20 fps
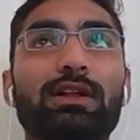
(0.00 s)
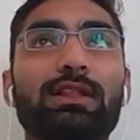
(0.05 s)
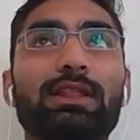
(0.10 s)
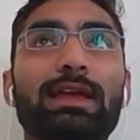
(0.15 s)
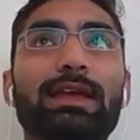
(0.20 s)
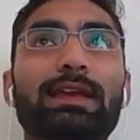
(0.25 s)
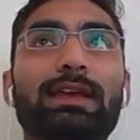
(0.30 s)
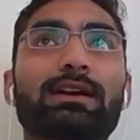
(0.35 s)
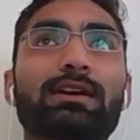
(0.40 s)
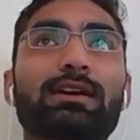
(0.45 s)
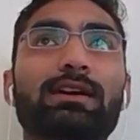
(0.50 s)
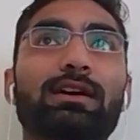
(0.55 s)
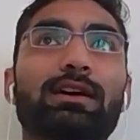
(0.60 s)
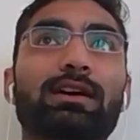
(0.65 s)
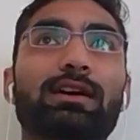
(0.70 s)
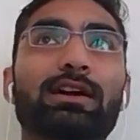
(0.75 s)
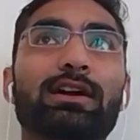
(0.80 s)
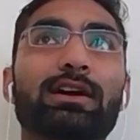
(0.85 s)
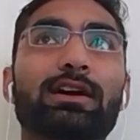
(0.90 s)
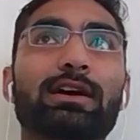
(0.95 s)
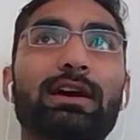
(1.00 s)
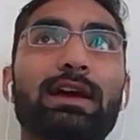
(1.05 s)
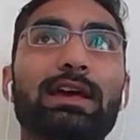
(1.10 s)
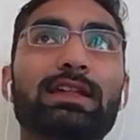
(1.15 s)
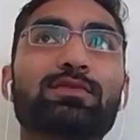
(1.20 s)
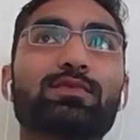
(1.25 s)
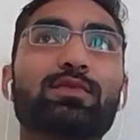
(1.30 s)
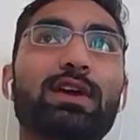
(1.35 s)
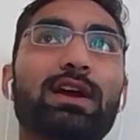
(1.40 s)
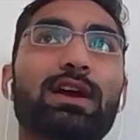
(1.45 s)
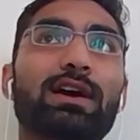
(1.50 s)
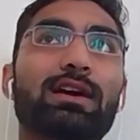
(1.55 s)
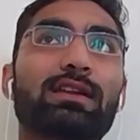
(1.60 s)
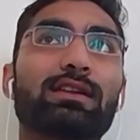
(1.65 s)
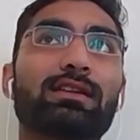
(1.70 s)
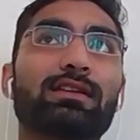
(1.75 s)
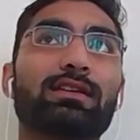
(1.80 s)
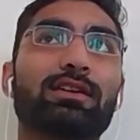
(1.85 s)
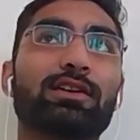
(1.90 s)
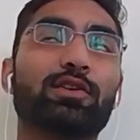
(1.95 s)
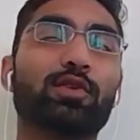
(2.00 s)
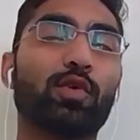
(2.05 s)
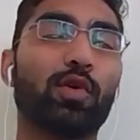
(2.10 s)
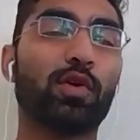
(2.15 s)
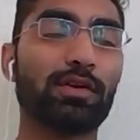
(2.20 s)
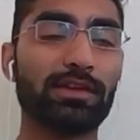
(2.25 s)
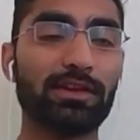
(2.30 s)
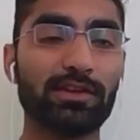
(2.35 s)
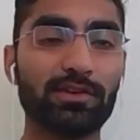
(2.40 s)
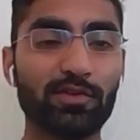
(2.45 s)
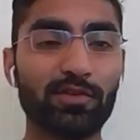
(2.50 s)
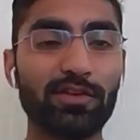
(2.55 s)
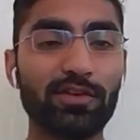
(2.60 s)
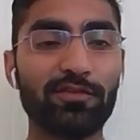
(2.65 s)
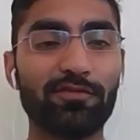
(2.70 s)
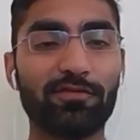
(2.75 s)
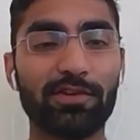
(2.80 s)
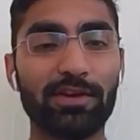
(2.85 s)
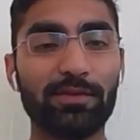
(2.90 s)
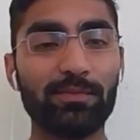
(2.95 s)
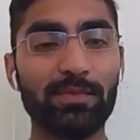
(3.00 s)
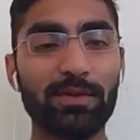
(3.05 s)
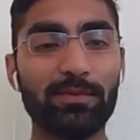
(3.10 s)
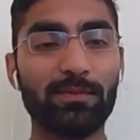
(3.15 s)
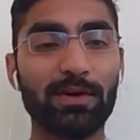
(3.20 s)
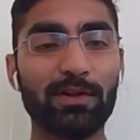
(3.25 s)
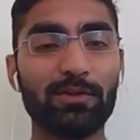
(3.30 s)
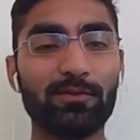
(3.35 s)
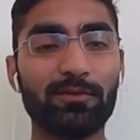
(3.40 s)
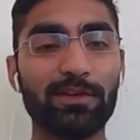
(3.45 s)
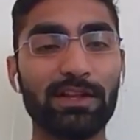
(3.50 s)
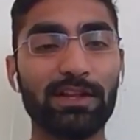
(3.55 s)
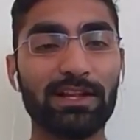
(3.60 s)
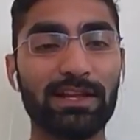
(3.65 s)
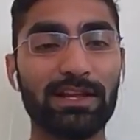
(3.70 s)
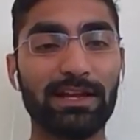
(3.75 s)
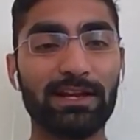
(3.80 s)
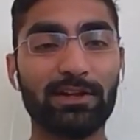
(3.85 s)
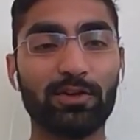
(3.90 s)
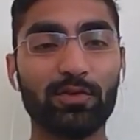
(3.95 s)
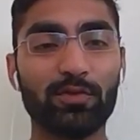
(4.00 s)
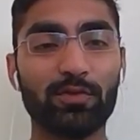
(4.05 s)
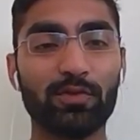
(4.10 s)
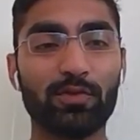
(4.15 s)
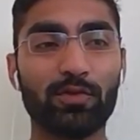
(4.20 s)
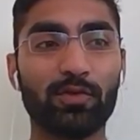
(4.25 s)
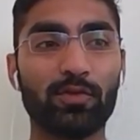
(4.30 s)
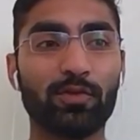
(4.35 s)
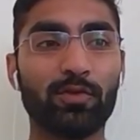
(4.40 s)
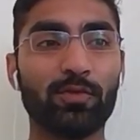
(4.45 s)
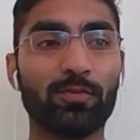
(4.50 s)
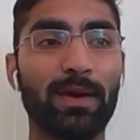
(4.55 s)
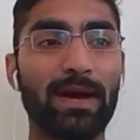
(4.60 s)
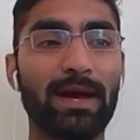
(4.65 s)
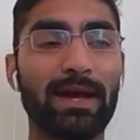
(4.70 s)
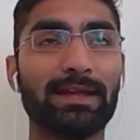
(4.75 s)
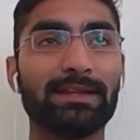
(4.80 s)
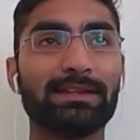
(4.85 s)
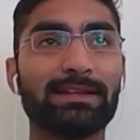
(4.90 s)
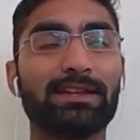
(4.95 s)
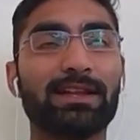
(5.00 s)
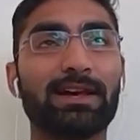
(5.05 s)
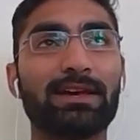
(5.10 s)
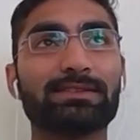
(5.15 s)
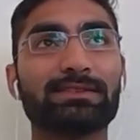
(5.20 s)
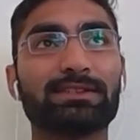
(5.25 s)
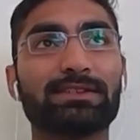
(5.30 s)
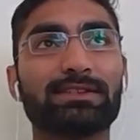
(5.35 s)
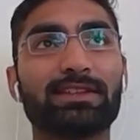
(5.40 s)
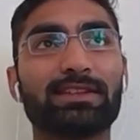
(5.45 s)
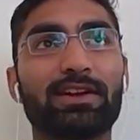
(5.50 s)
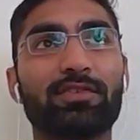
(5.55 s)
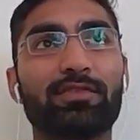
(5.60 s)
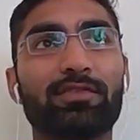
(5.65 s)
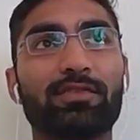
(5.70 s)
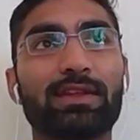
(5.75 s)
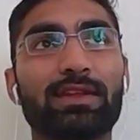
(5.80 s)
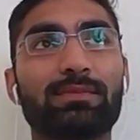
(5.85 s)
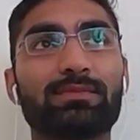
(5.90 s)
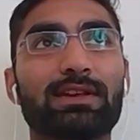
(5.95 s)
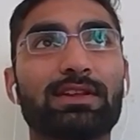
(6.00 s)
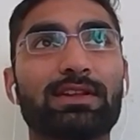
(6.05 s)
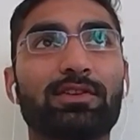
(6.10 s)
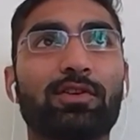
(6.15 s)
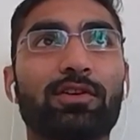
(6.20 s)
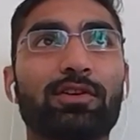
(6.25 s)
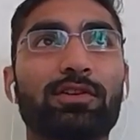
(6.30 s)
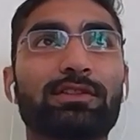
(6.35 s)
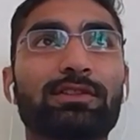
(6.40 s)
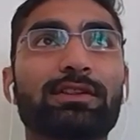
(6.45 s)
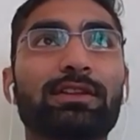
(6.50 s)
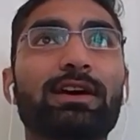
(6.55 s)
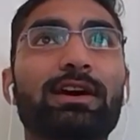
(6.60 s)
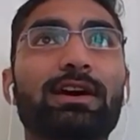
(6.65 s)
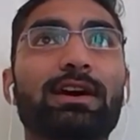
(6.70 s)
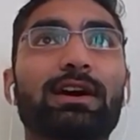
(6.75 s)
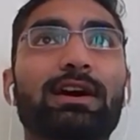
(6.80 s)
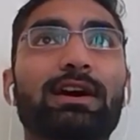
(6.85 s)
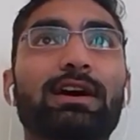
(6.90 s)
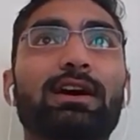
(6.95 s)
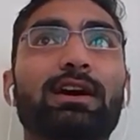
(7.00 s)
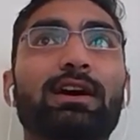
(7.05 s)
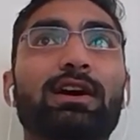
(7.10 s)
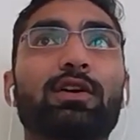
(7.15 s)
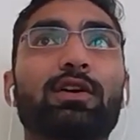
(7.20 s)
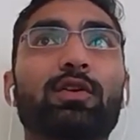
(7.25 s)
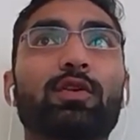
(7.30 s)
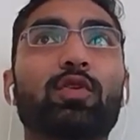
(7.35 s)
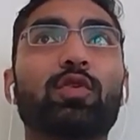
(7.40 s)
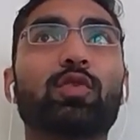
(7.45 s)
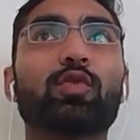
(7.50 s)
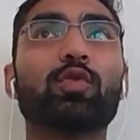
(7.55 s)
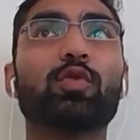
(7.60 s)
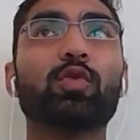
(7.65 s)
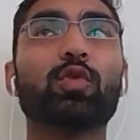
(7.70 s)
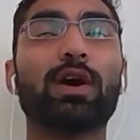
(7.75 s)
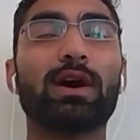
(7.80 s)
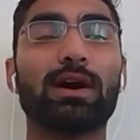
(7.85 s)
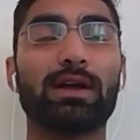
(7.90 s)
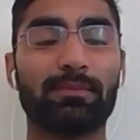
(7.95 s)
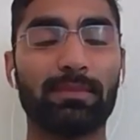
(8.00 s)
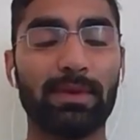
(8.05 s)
like as we are talking to different people, we'll get to know by analyzing their dreams and all, who are